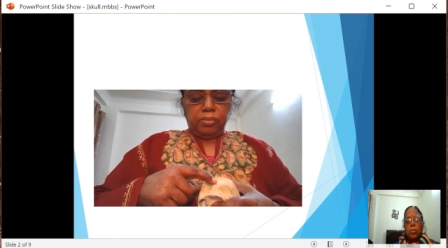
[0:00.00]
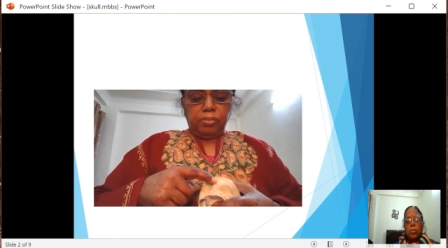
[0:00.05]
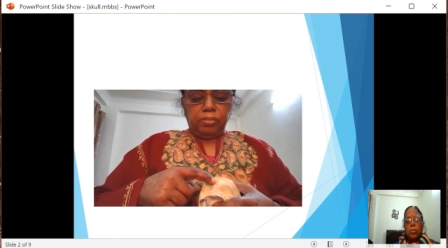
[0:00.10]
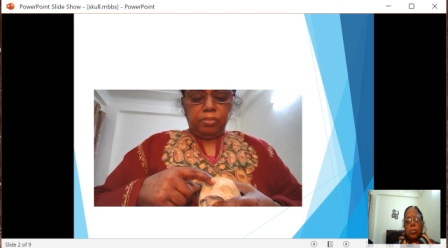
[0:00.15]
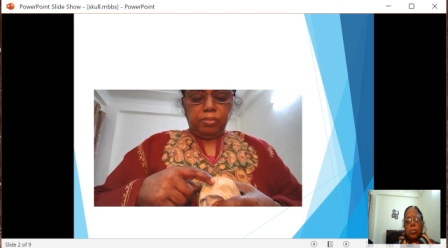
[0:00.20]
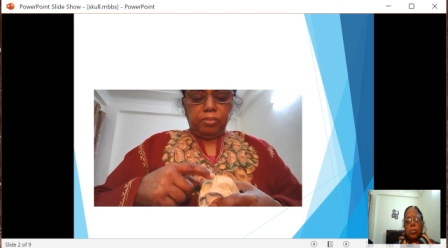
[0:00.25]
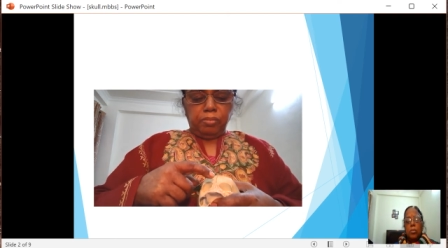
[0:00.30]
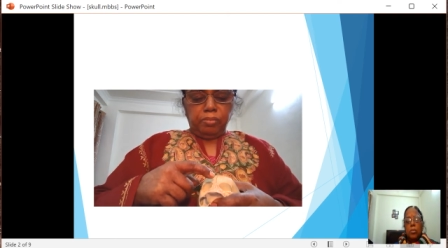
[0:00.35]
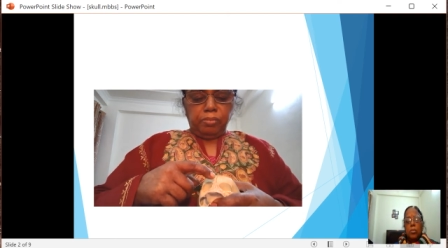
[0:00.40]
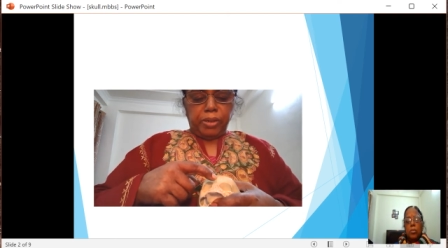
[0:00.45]

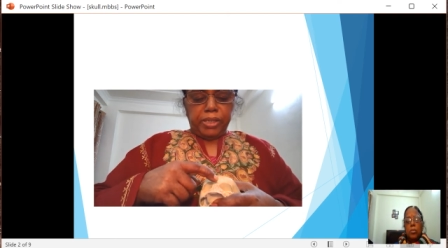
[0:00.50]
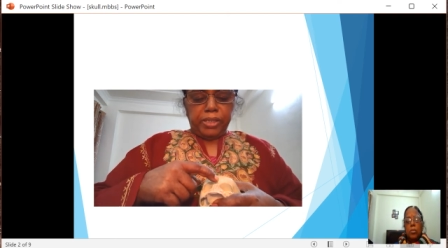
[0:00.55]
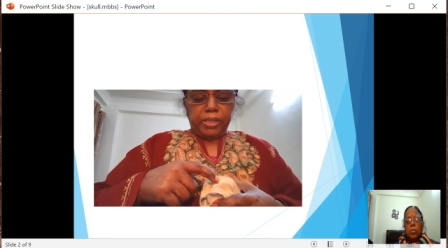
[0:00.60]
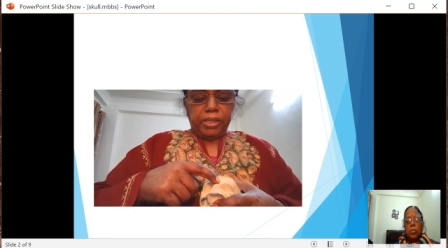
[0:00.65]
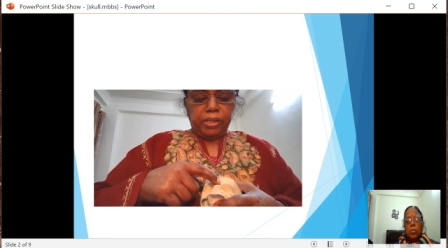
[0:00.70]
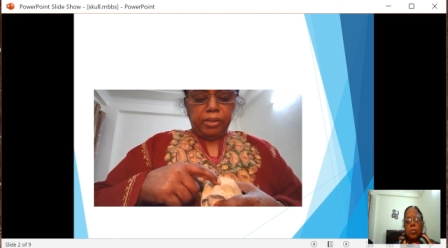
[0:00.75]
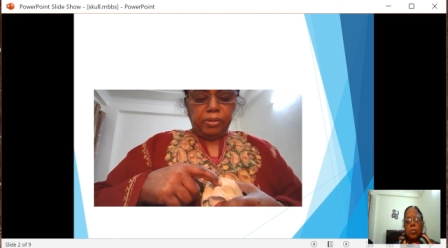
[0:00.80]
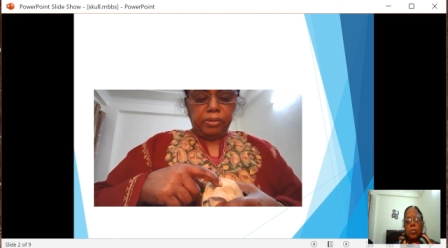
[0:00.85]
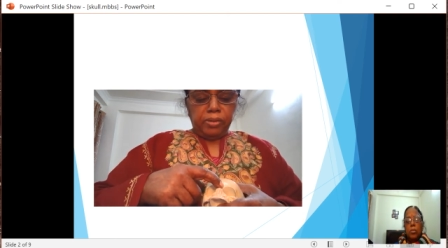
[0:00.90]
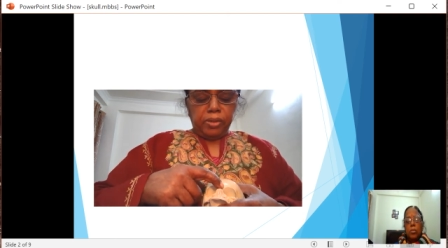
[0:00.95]

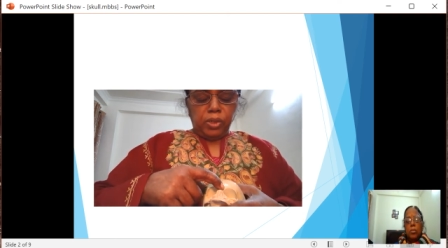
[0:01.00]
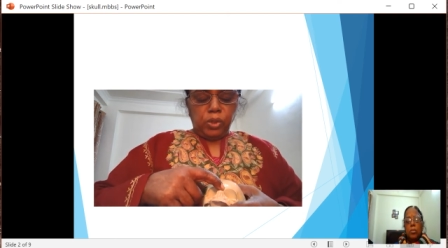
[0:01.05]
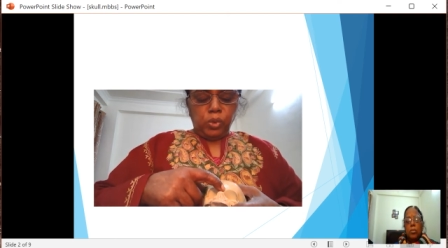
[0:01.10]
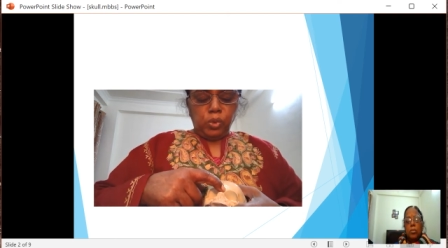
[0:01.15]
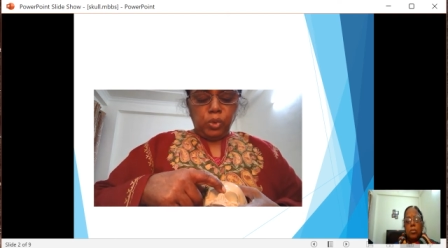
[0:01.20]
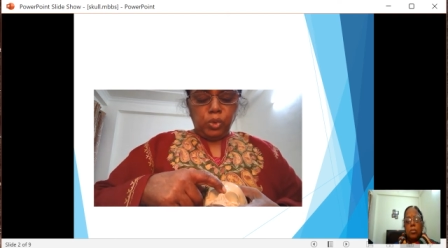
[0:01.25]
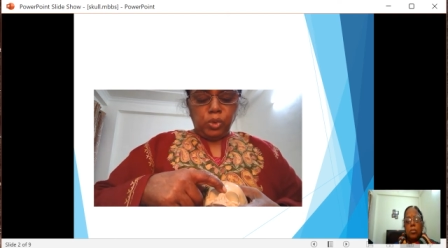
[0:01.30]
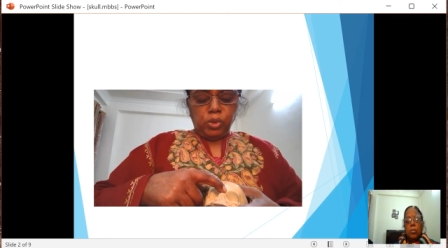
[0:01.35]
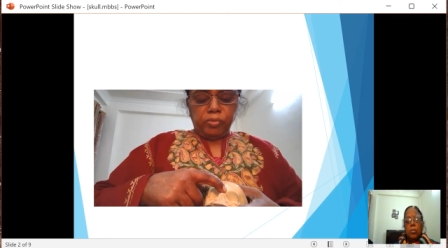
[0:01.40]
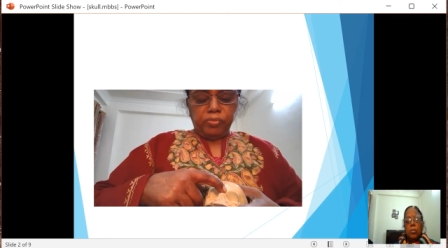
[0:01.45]
the
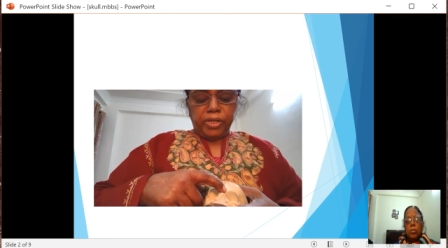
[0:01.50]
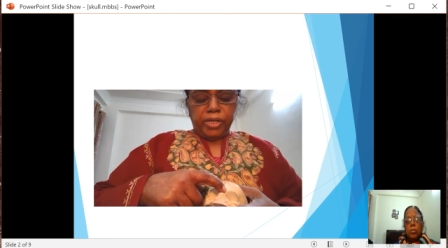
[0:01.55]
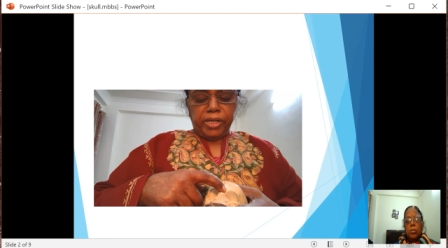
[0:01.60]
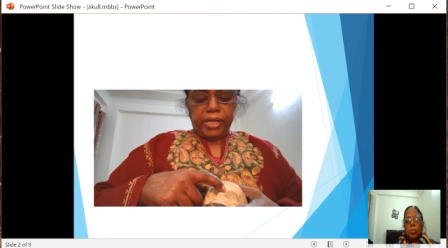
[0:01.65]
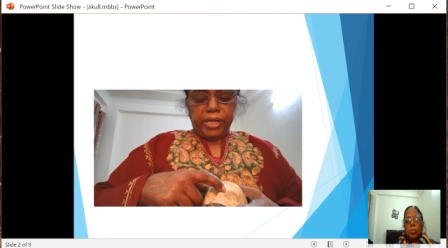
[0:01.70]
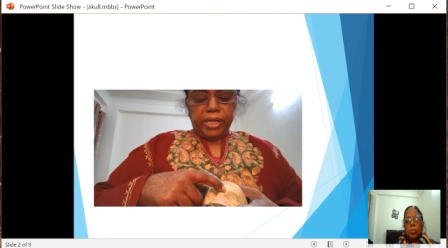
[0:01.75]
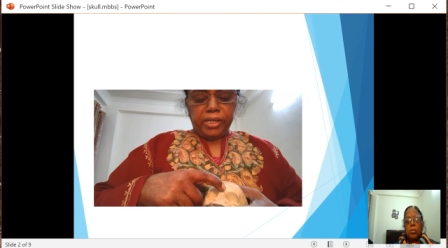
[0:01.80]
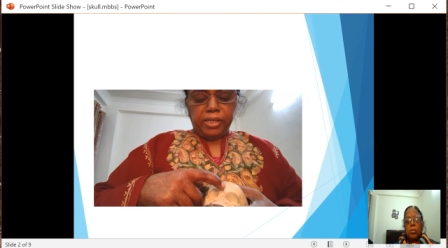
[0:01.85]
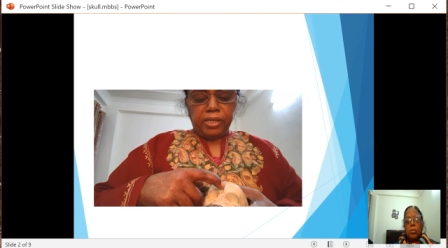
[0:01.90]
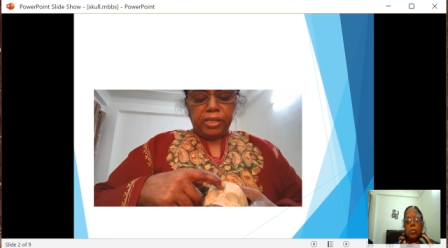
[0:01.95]
root of the
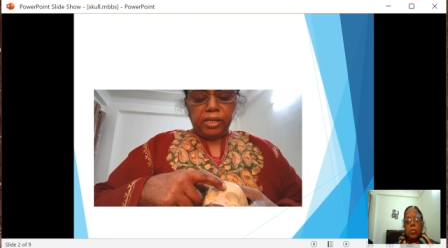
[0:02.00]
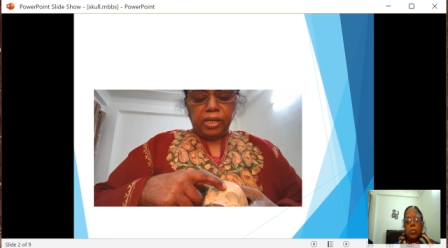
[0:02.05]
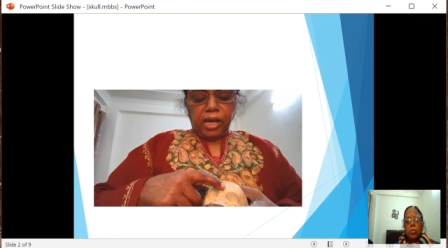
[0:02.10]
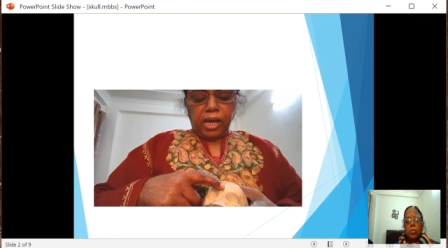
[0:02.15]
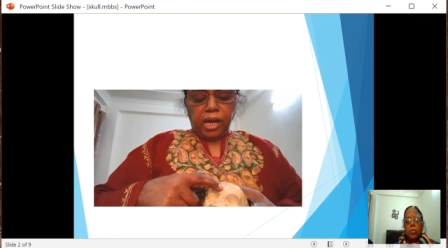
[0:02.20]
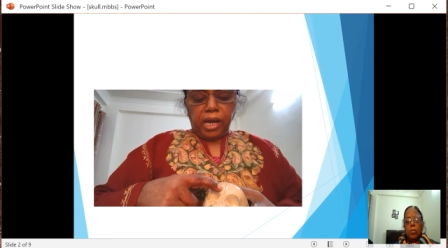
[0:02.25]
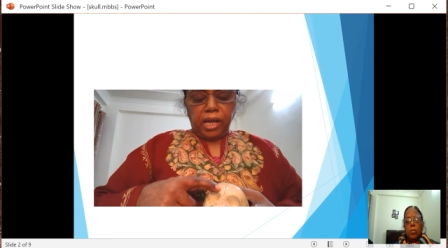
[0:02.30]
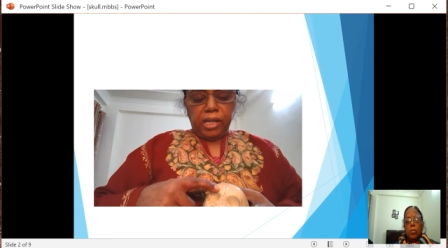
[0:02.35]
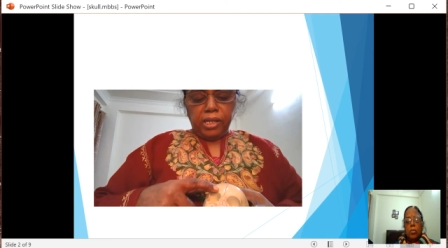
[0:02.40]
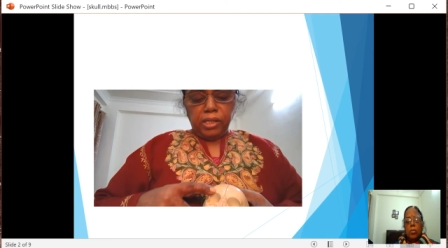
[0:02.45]
neck
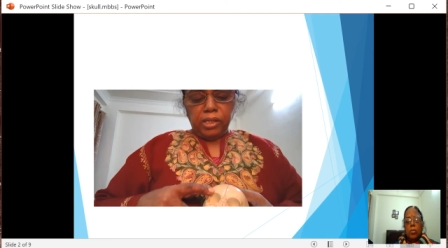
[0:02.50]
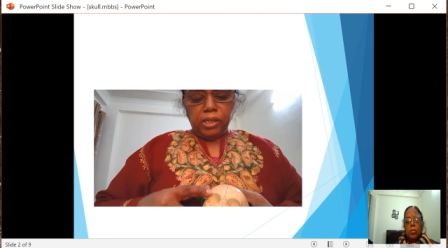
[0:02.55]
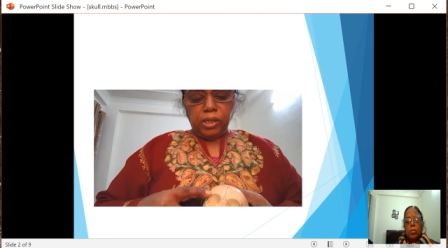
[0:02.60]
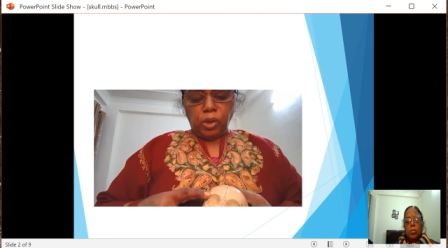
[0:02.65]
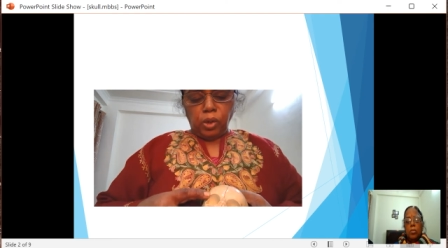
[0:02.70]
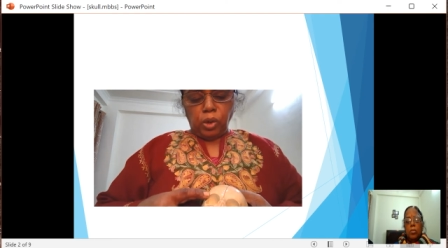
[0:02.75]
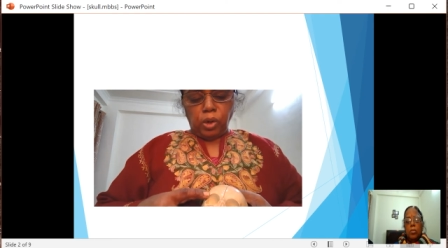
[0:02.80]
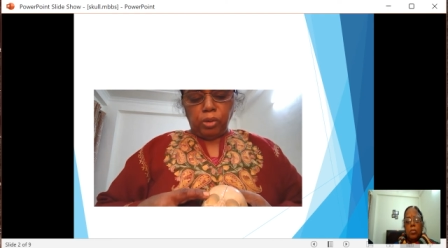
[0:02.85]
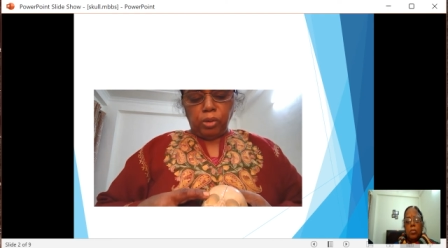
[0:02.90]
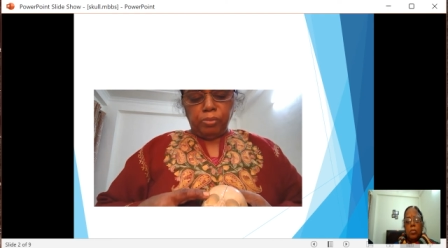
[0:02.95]
and
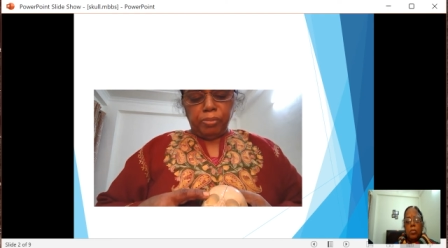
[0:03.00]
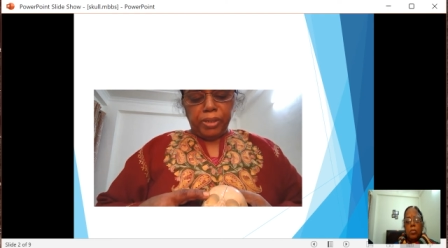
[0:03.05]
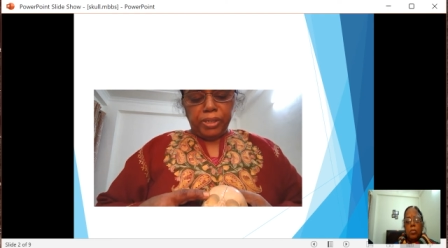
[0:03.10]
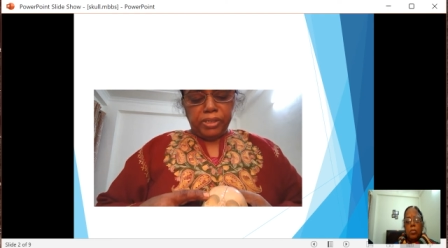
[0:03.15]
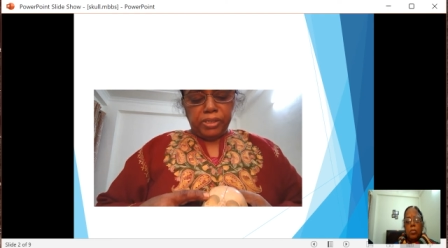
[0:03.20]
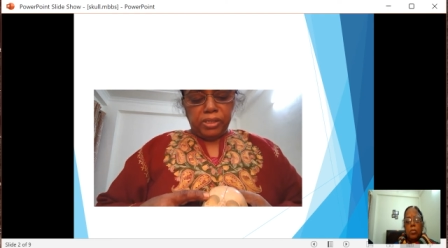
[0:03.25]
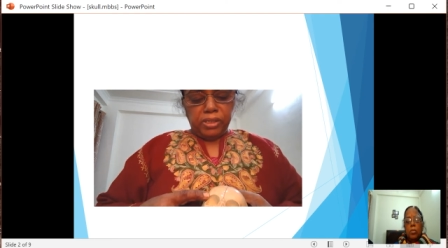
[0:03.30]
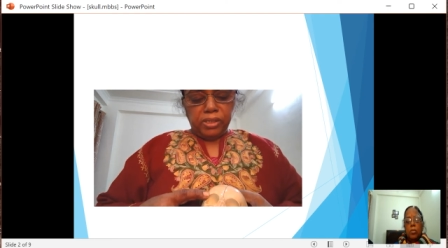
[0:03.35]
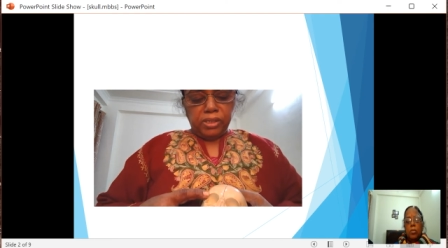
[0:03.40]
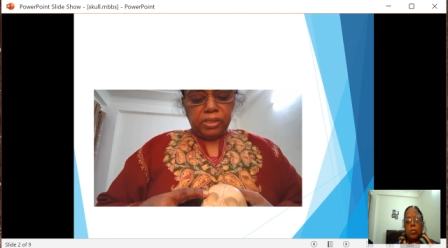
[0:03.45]
the
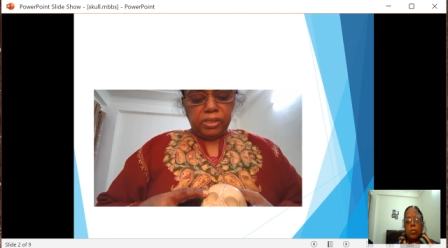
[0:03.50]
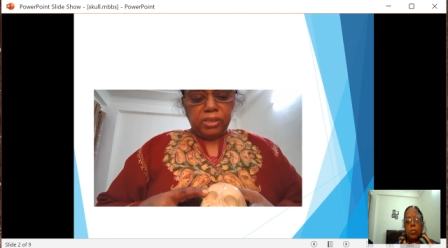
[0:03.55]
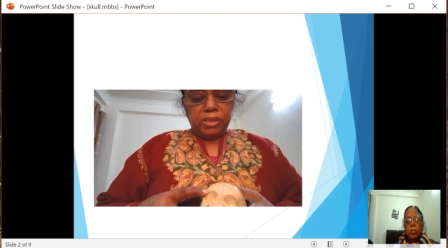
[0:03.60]
orbit